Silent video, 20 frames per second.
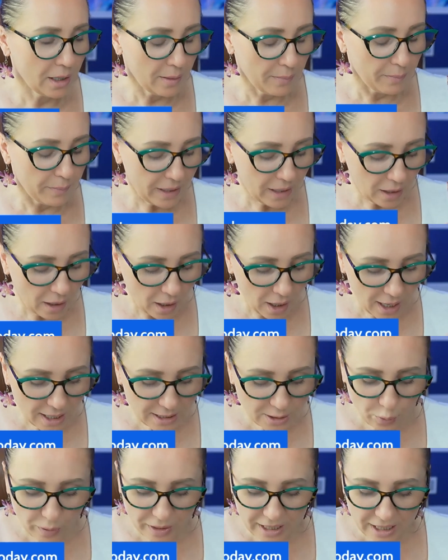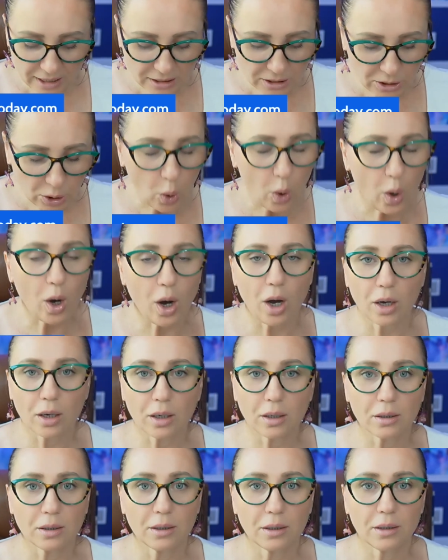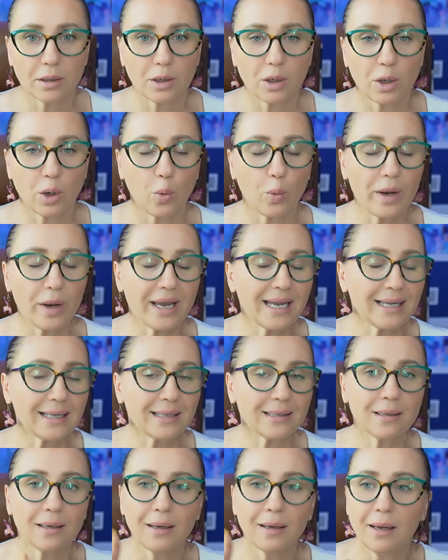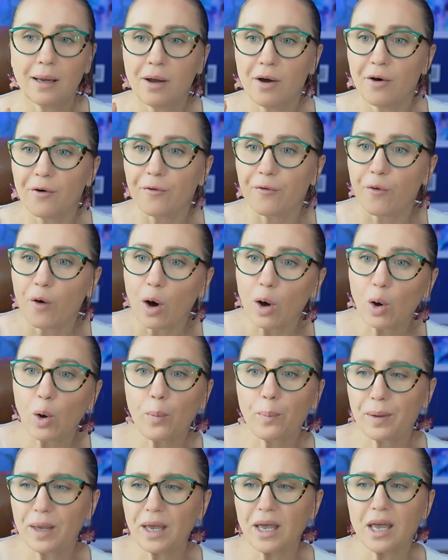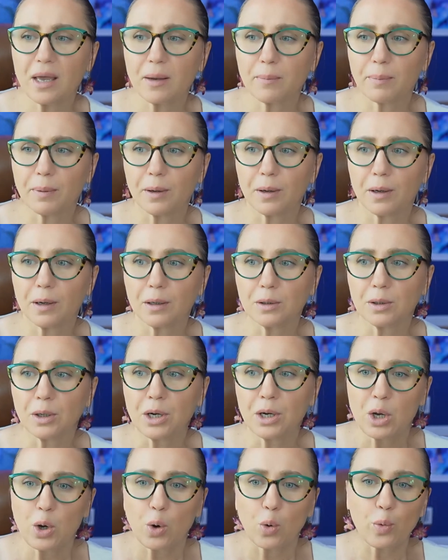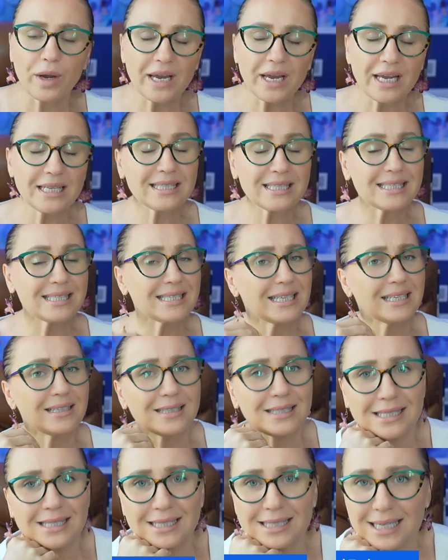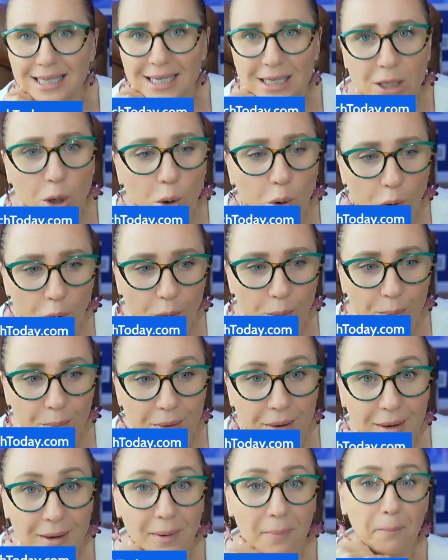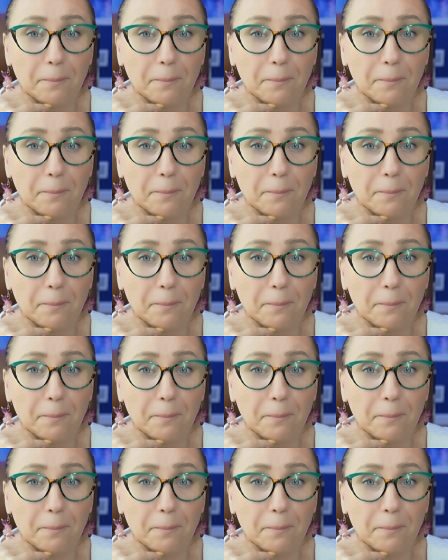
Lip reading: Because we can talk, we can follow people, we can still sit at home,